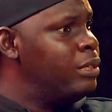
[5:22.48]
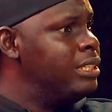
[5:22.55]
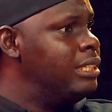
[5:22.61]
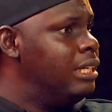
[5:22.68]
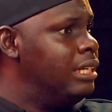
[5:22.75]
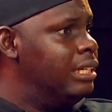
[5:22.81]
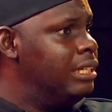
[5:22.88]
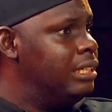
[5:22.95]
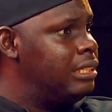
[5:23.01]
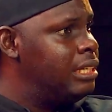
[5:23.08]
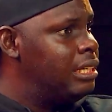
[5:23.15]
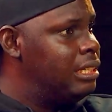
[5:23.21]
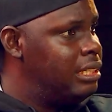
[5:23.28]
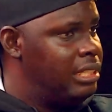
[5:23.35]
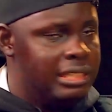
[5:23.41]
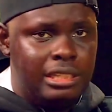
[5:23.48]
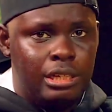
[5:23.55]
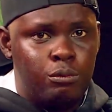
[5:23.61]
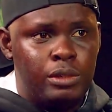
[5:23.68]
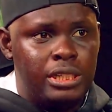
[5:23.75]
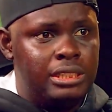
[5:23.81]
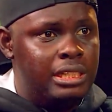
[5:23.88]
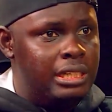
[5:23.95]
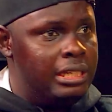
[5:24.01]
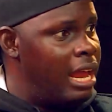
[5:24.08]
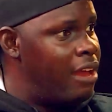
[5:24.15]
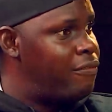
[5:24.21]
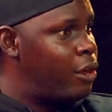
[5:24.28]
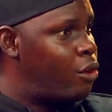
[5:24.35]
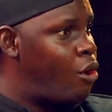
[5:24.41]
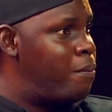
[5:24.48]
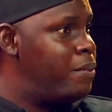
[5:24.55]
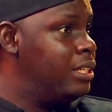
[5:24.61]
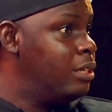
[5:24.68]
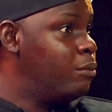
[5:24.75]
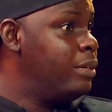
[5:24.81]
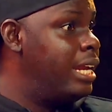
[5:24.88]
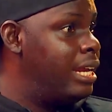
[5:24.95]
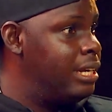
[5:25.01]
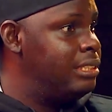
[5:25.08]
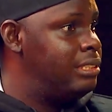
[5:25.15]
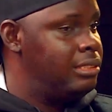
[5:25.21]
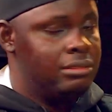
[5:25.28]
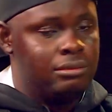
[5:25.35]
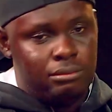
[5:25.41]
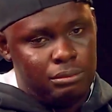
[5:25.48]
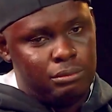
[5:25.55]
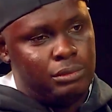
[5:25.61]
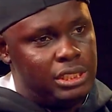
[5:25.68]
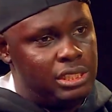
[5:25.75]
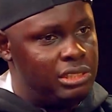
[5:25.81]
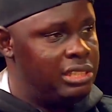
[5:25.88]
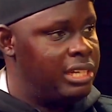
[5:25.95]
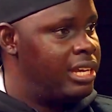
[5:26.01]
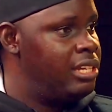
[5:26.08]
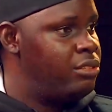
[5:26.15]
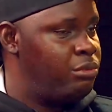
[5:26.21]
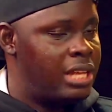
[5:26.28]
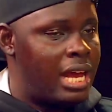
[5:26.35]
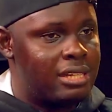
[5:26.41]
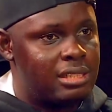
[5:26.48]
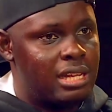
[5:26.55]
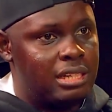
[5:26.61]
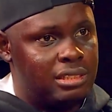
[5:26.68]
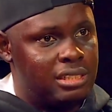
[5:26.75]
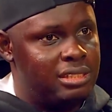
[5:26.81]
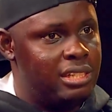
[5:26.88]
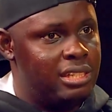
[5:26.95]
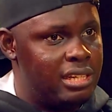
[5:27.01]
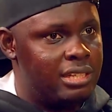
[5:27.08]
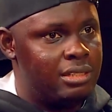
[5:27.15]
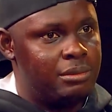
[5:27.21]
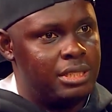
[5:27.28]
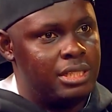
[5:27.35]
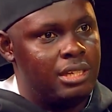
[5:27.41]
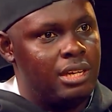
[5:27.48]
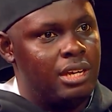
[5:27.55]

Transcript: win the league, he didn't win the FA Cup, he didn't win anything, which is the case with Arsenal these days anyway.